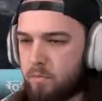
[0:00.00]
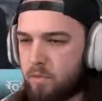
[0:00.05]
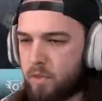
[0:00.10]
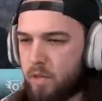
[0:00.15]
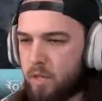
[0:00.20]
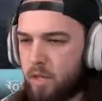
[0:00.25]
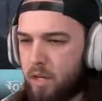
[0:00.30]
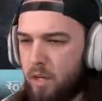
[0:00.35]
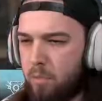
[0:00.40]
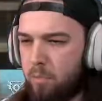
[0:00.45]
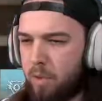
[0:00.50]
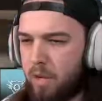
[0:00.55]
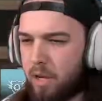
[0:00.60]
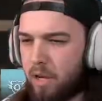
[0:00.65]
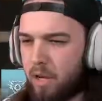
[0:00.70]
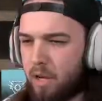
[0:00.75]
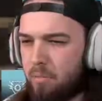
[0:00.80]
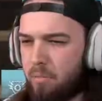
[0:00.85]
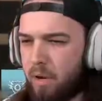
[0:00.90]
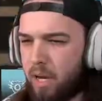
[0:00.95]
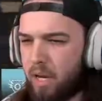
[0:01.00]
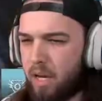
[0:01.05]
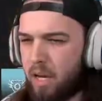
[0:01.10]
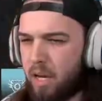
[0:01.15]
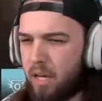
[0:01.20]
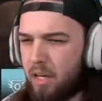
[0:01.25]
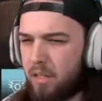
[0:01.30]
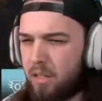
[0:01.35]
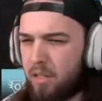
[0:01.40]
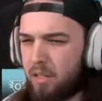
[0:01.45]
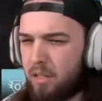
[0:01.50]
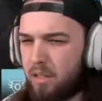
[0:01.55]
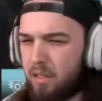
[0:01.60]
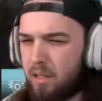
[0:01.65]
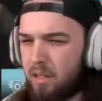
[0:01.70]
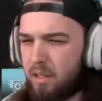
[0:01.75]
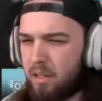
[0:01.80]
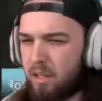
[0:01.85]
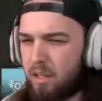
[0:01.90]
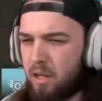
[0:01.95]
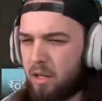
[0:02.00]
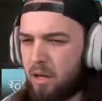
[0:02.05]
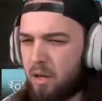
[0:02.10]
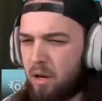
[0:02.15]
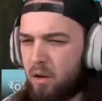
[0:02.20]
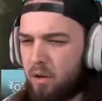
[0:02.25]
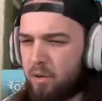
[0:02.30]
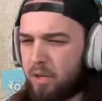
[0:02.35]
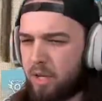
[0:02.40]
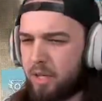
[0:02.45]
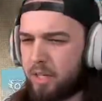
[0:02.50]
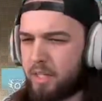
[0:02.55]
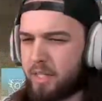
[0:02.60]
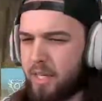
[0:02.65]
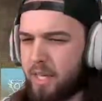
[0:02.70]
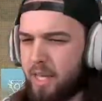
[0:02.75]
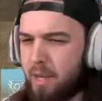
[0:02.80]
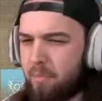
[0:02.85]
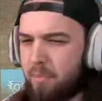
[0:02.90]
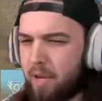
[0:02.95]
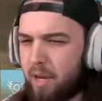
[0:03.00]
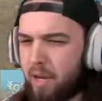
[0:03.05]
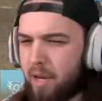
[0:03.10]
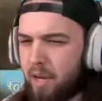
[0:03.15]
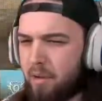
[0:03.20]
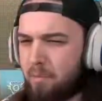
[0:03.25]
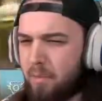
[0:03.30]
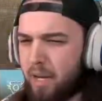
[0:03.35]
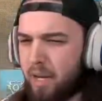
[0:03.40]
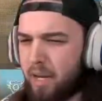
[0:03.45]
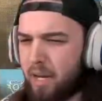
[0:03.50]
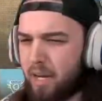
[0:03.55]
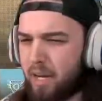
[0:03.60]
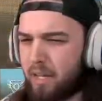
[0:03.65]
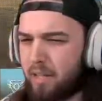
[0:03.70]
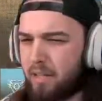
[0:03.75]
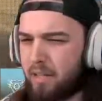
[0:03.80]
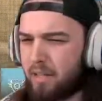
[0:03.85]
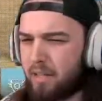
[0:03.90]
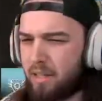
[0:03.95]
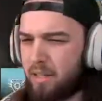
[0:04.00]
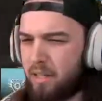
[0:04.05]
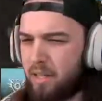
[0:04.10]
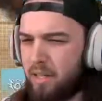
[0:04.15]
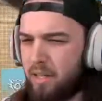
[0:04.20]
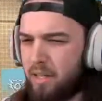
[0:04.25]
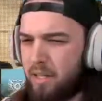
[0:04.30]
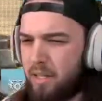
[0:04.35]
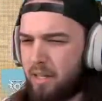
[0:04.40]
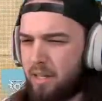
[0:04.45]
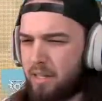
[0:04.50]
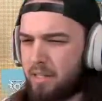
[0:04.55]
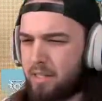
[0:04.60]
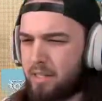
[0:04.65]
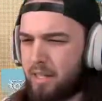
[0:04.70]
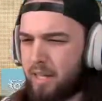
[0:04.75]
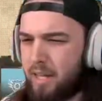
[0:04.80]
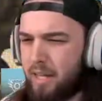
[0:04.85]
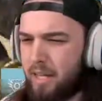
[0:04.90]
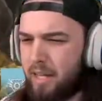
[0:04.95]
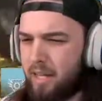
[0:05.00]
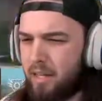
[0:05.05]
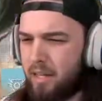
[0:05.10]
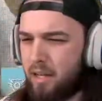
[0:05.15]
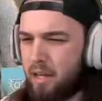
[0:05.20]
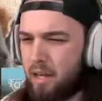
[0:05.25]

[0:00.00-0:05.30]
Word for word: Did he pick up my gun? Hold on, did he pick up my gun? Did he?